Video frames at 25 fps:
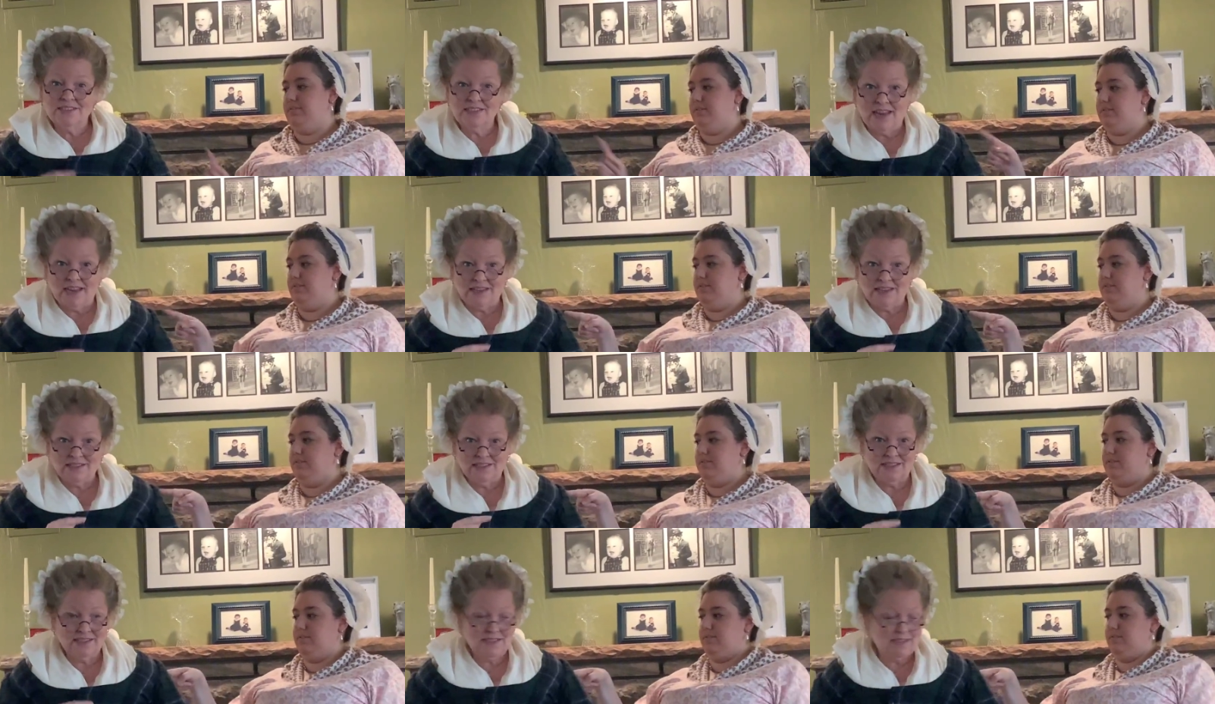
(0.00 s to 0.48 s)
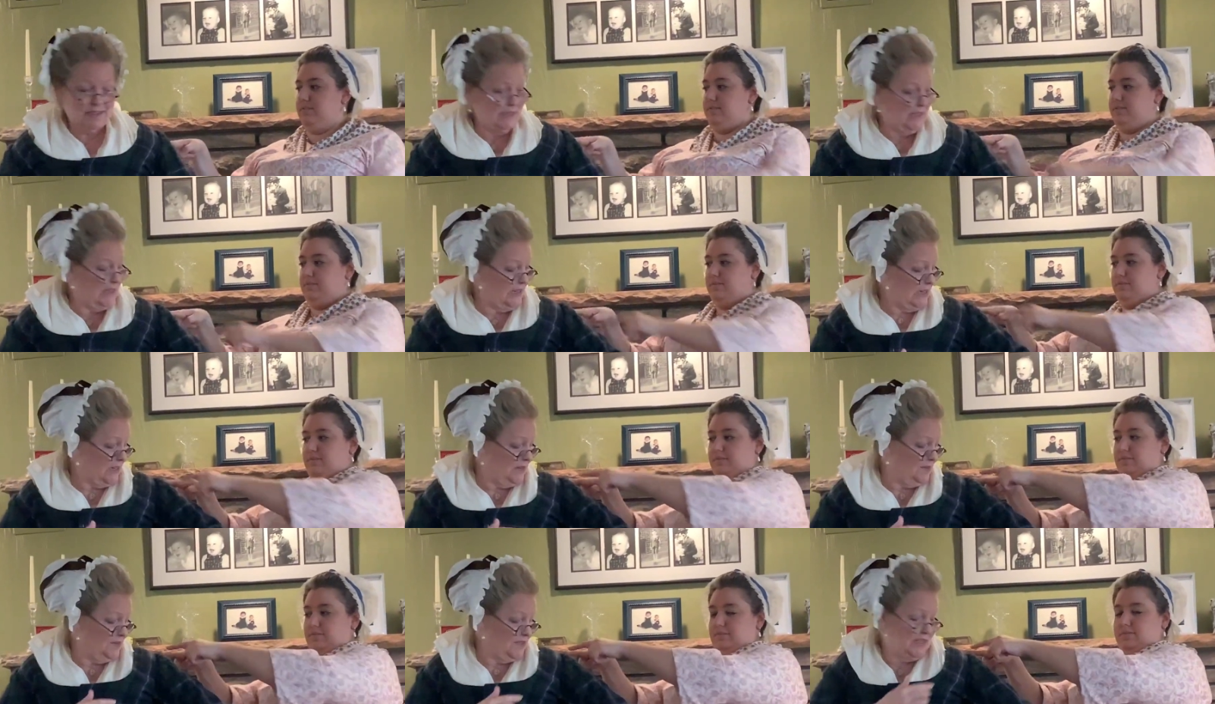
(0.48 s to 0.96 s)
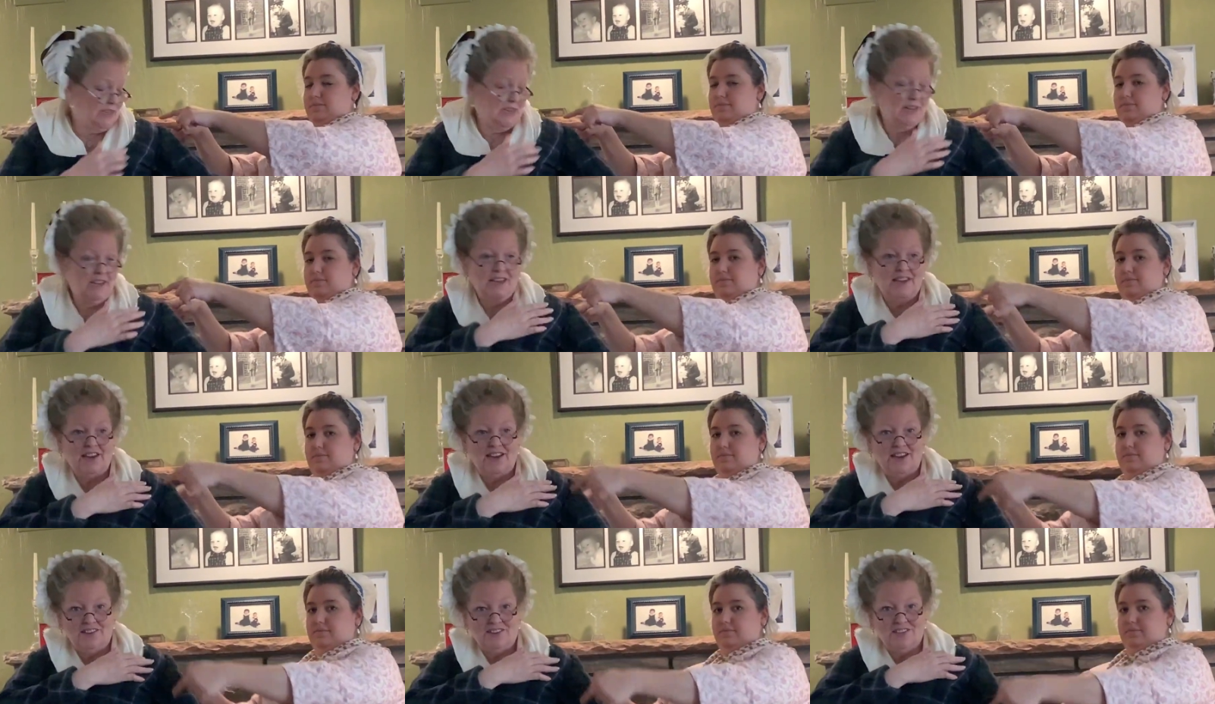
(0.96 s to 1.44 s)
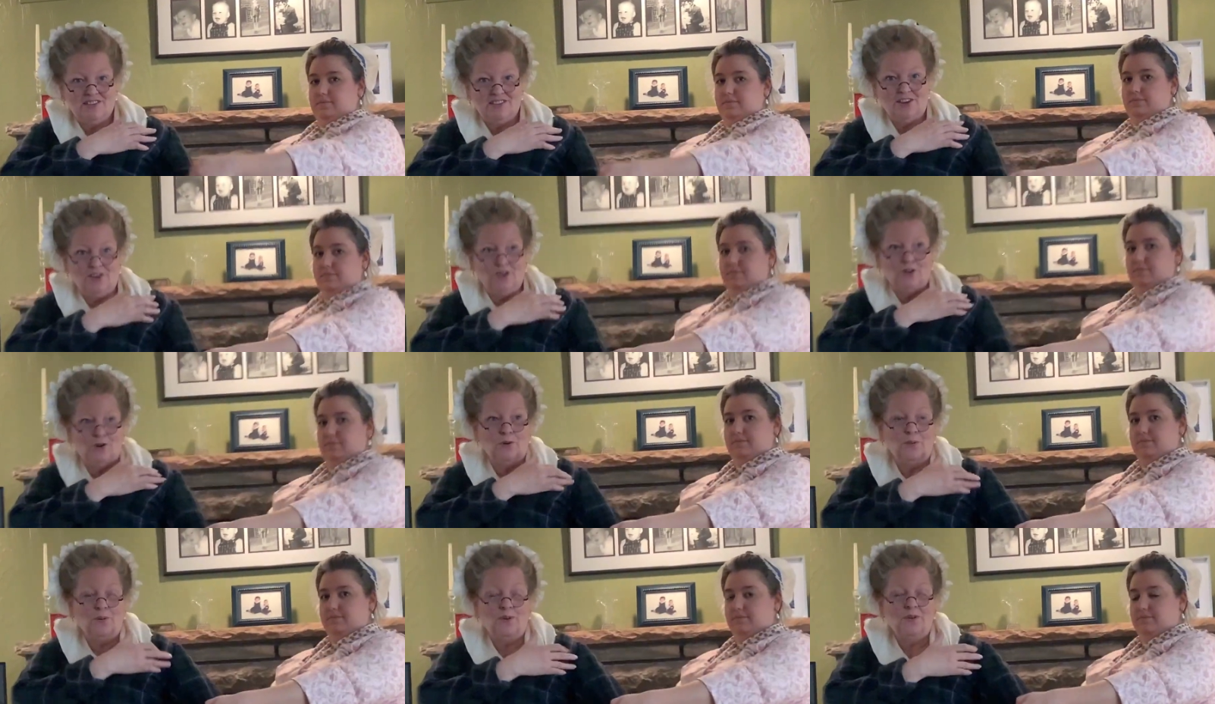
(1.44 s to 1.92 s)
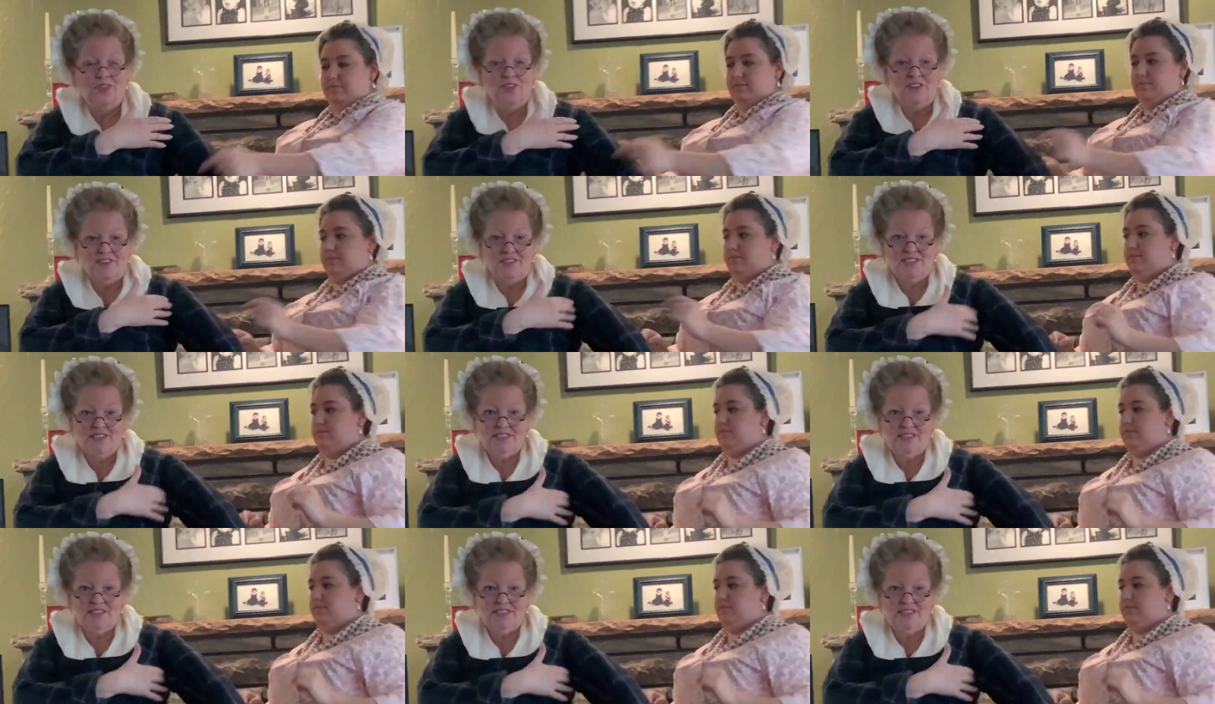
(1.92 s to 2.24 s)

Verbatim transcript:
Speaker 1: set sleeves so the